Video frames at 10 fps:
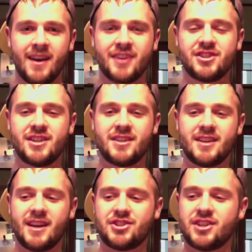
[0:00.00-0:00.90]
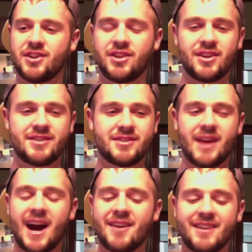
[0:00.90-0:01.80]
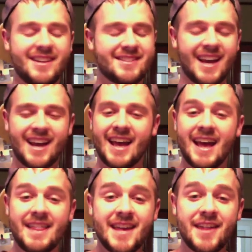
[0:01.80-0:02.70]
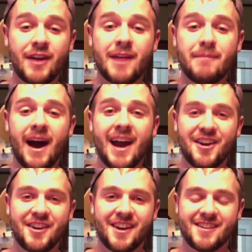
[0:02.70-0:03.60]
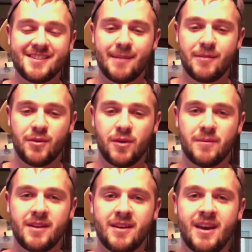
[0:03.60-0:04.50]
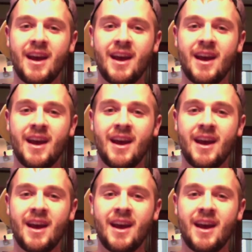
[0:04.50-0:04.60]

And she looks around and he's like, neither am I here to condemn you, woman.